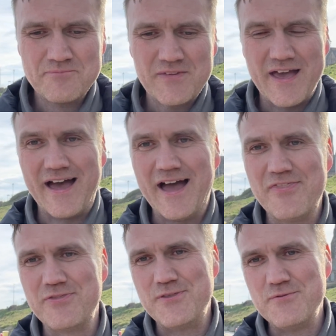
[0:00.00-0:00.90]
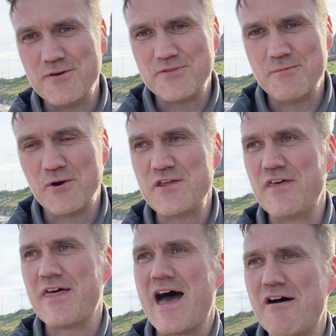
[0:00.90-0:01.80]
the money that
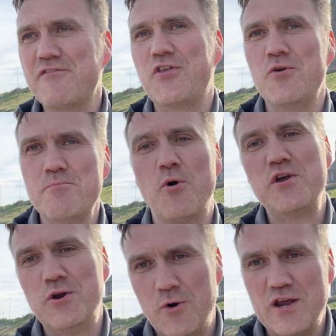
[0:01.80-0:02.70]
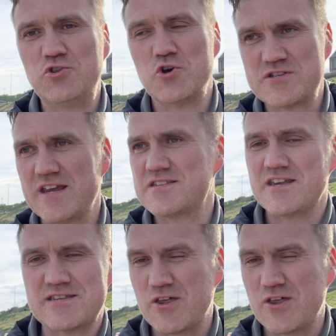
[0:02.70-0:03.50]
they have done. But it does exist.